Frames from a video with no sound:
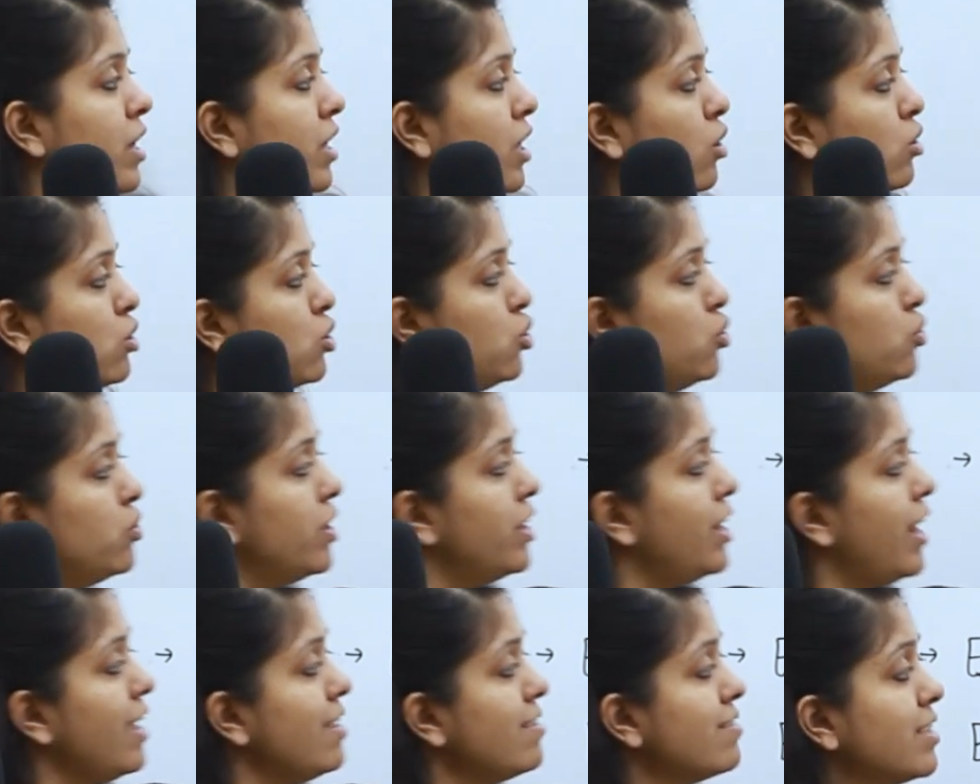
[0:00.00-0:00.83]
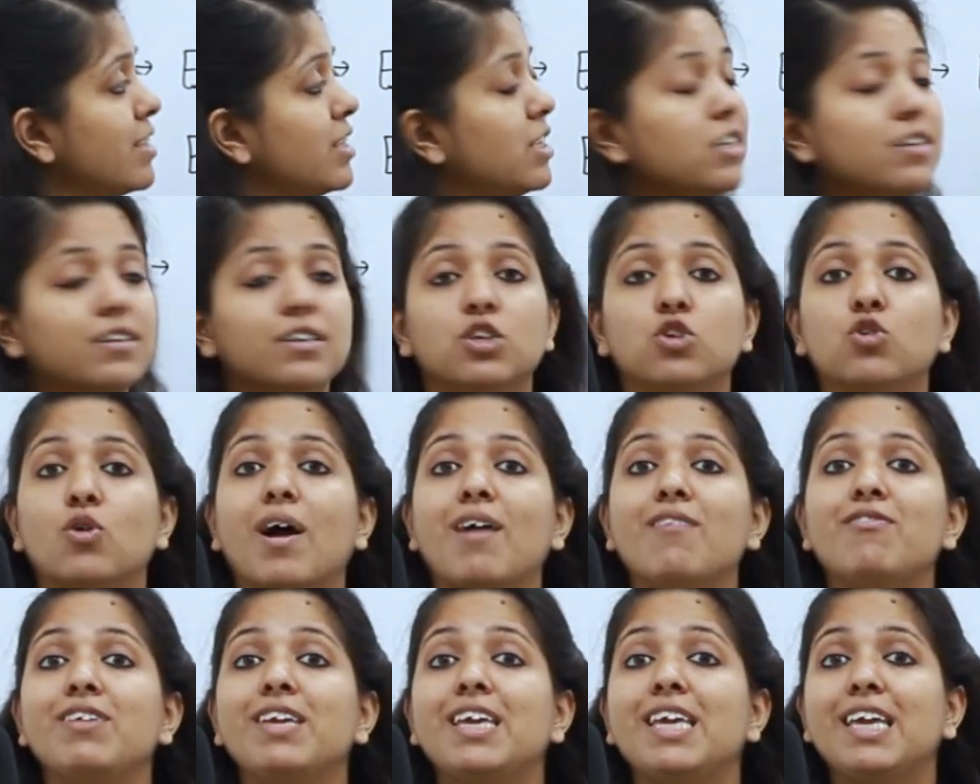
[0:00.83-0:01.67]
Now, do you realize that here you
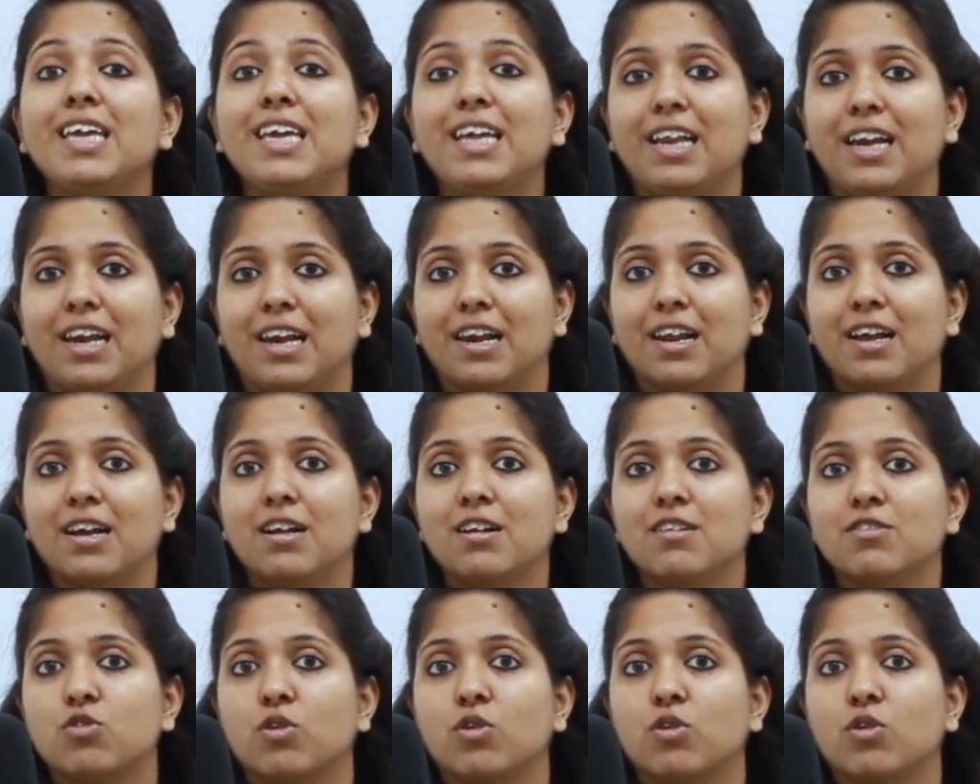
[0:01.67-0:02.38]
have il?